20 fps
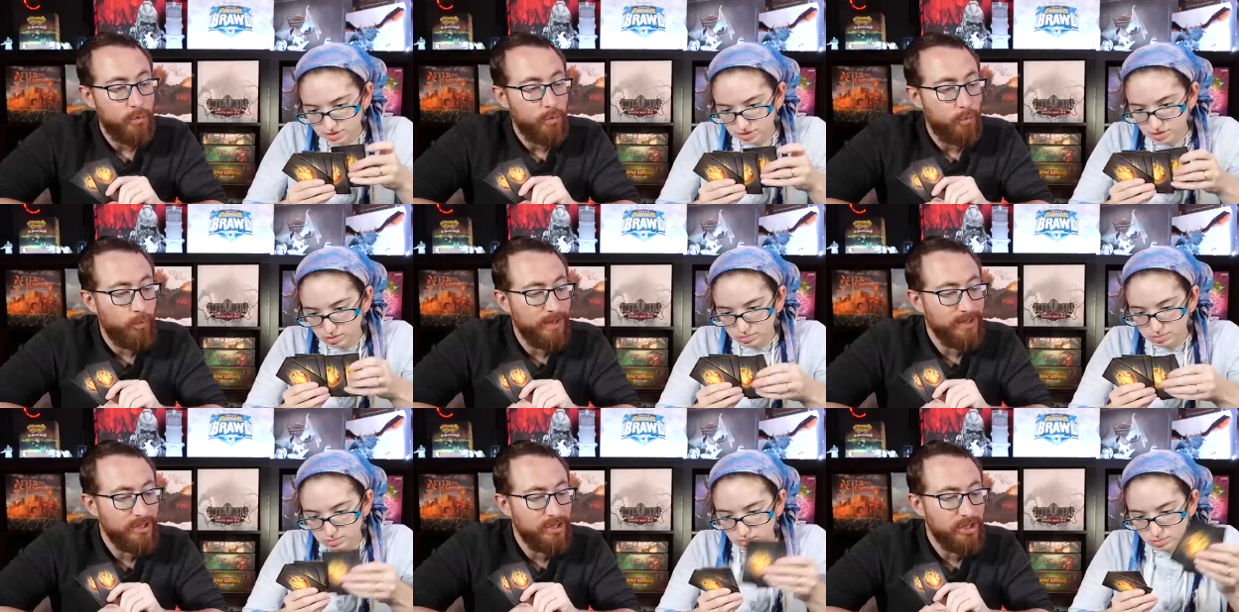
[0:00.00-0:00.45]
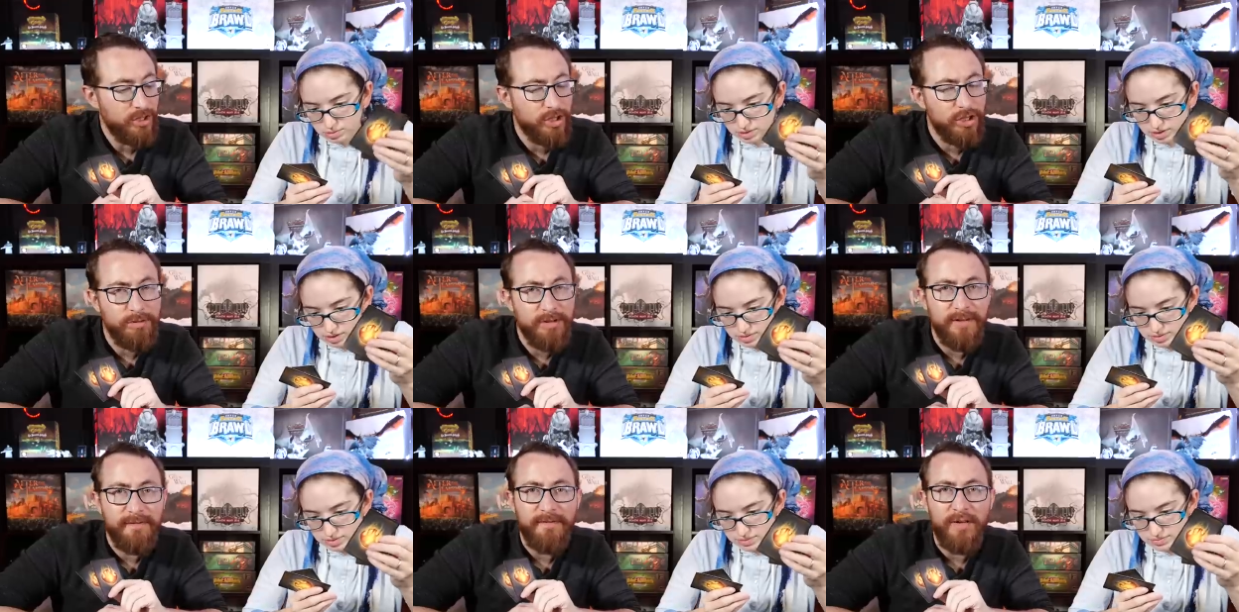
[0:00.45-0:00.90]
Speaker 1: Nope. One, two, or
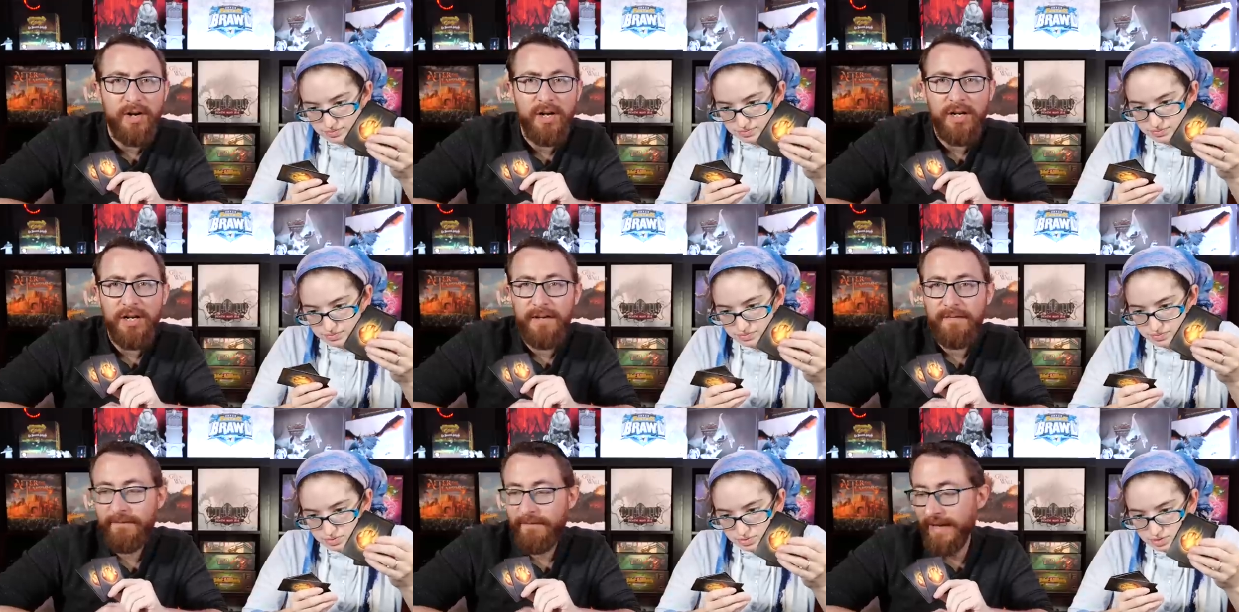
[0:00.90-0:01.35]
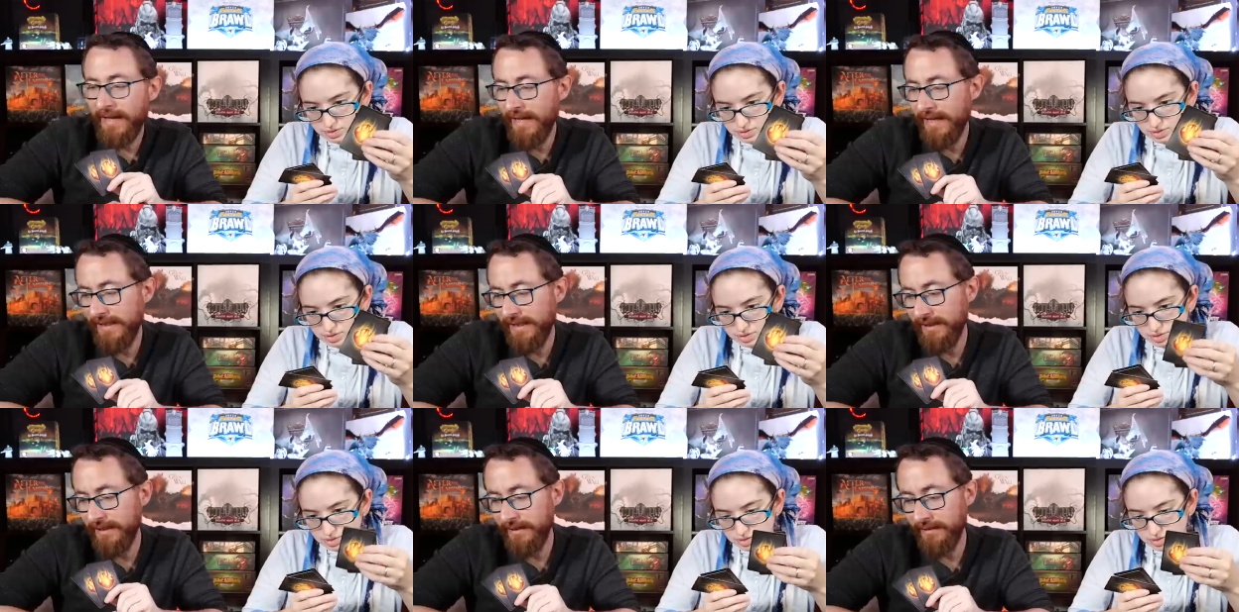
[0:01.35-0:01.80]
that three, one. four,
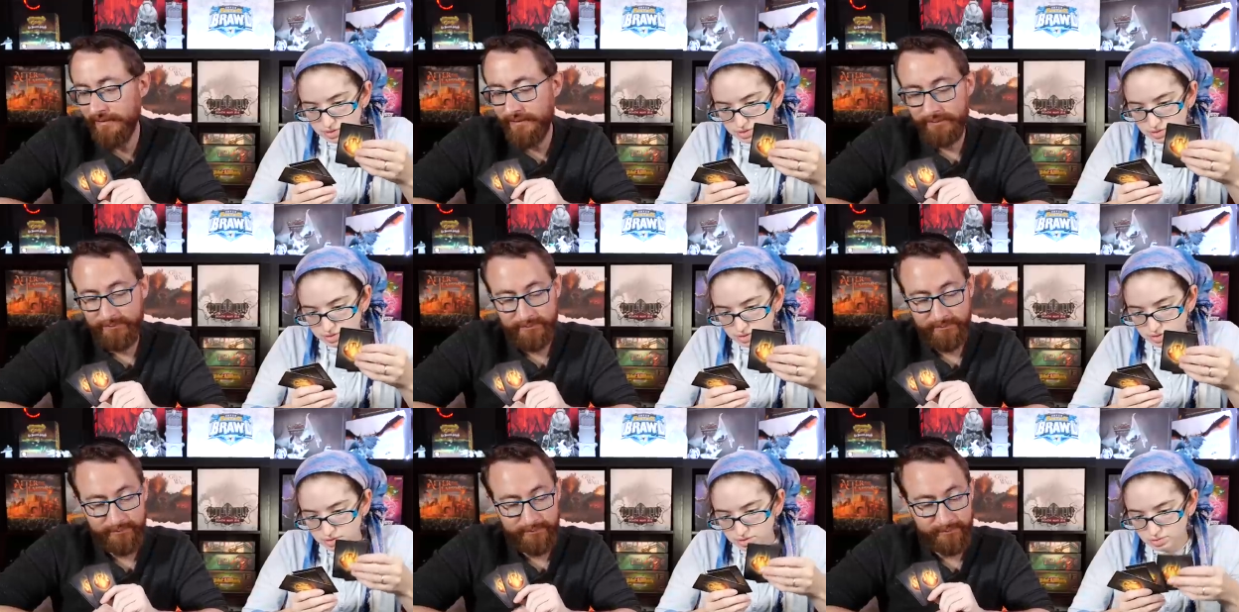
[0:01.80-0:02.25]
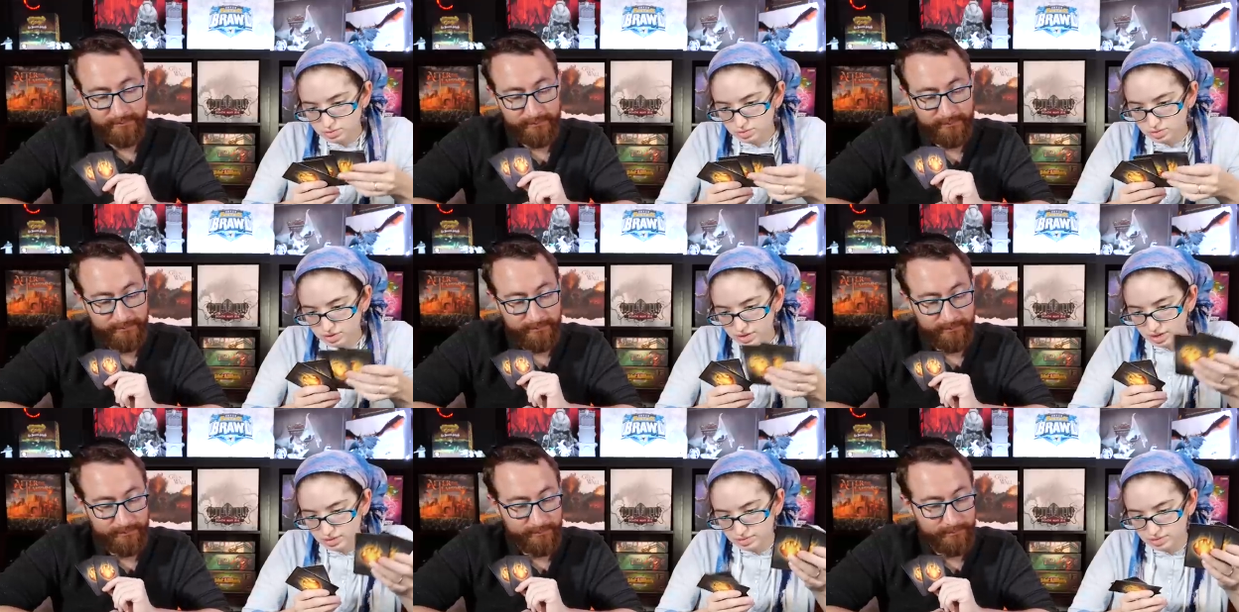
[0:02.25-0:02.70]
five.
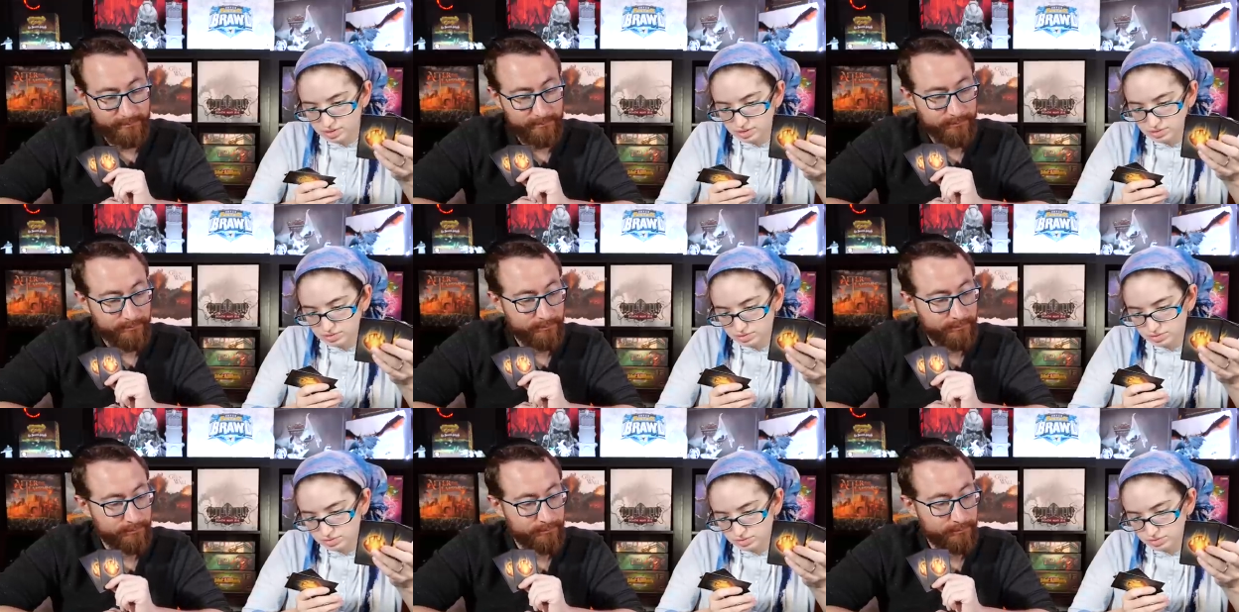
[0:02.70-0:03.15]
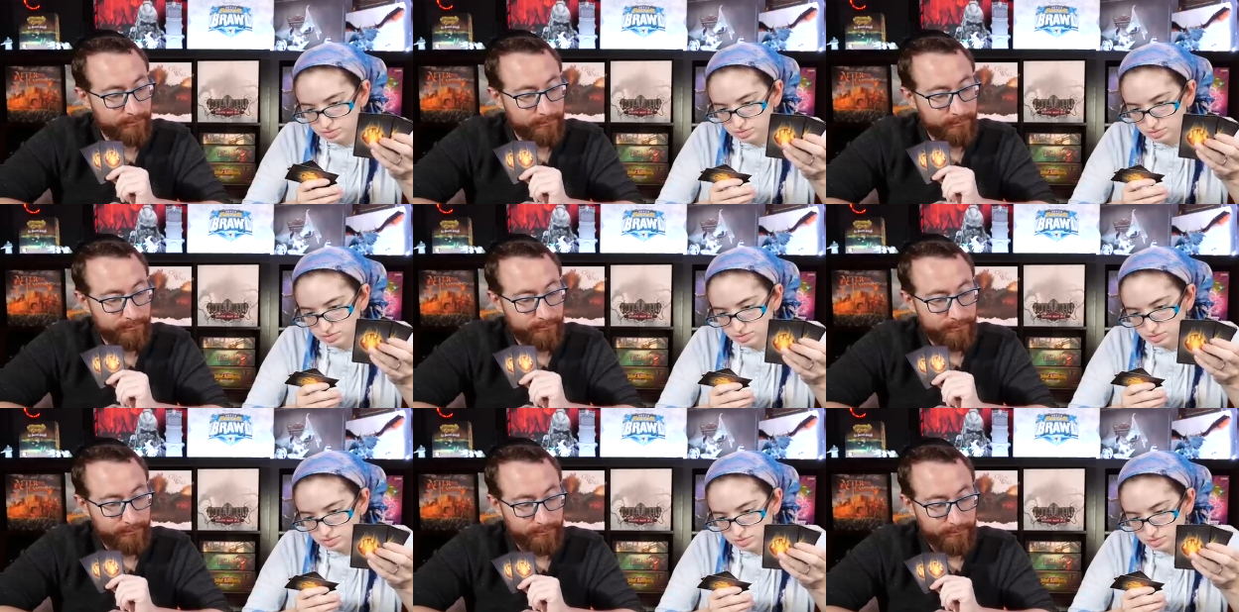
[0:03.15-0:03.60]
Or that one.
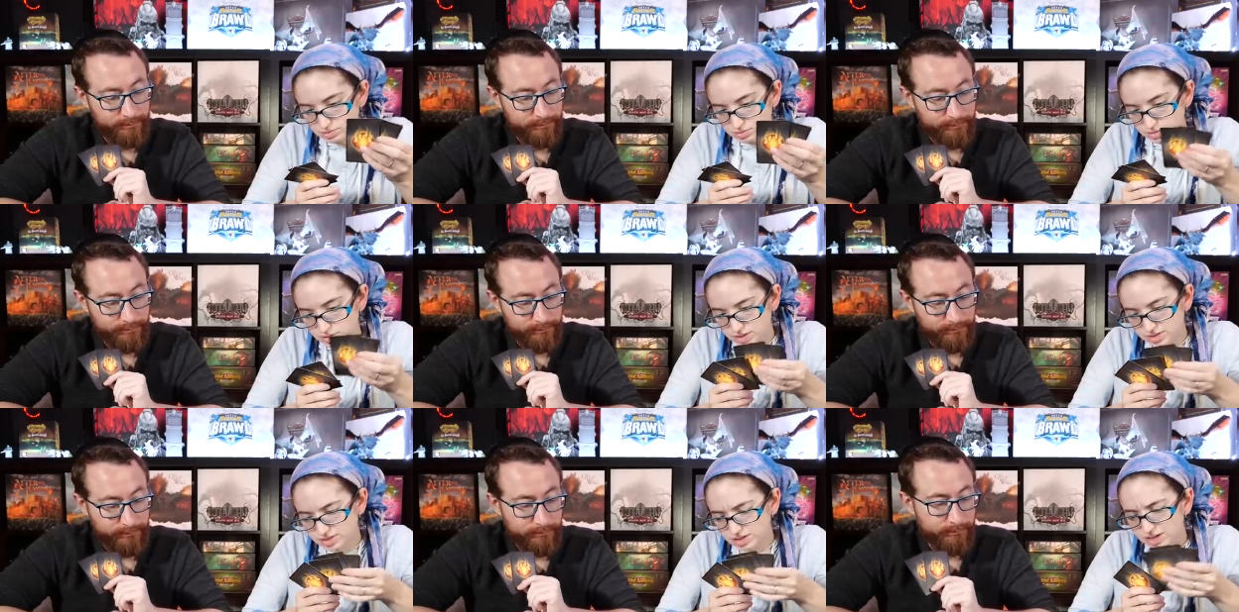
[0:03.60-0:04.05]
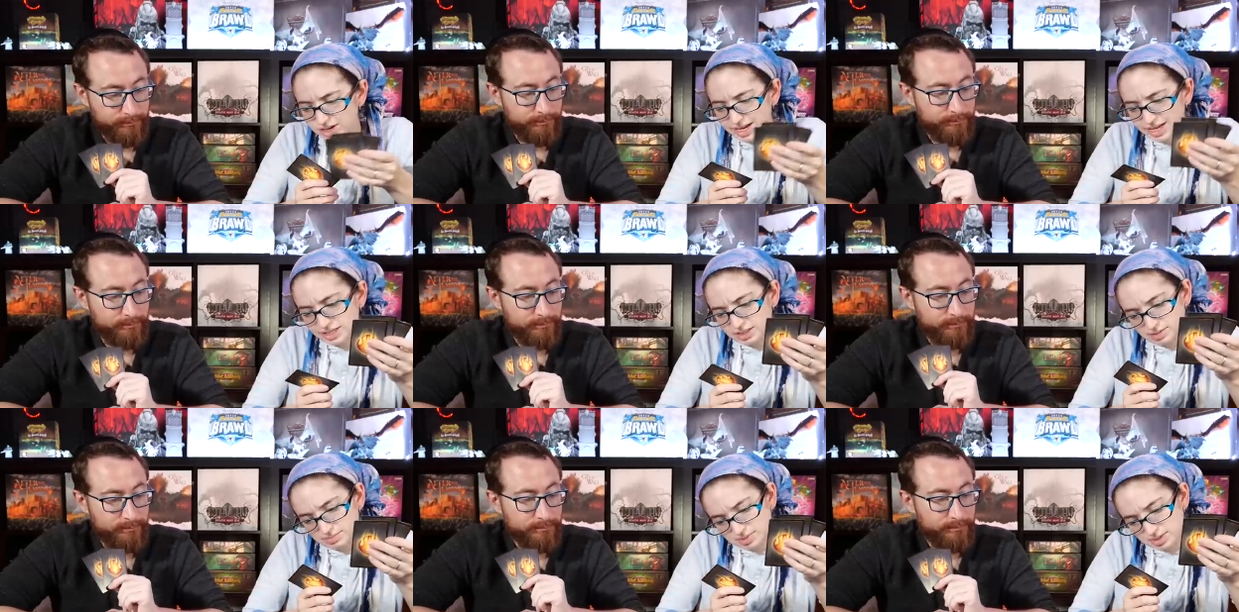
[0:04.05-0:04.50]
Is there a
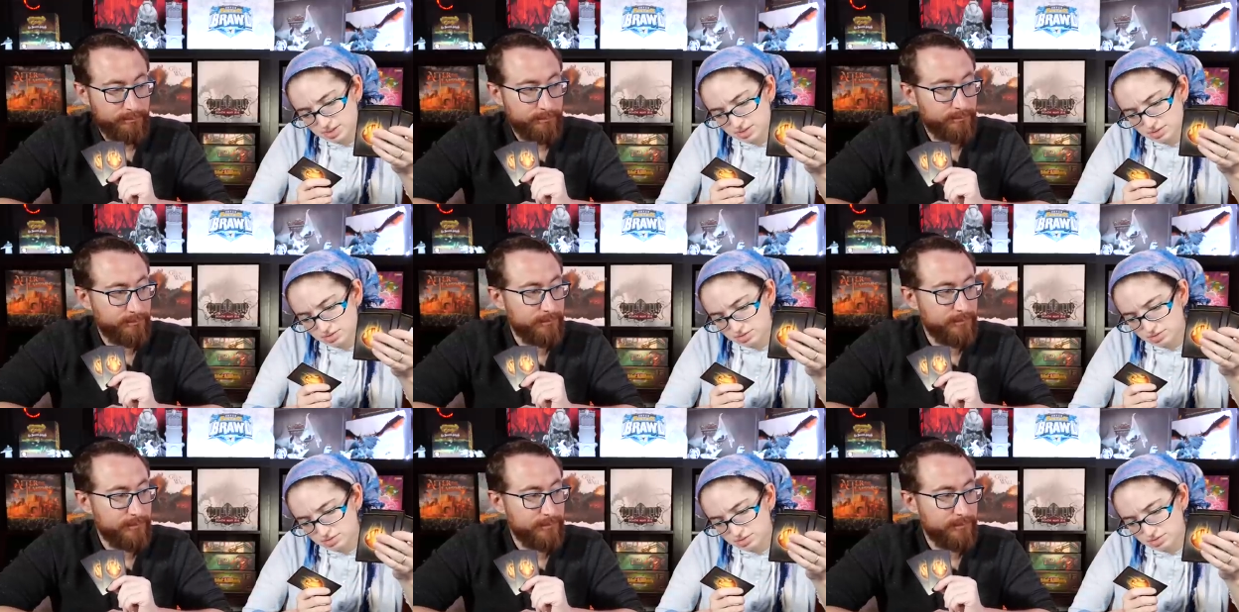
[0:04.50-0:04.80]
hand limit?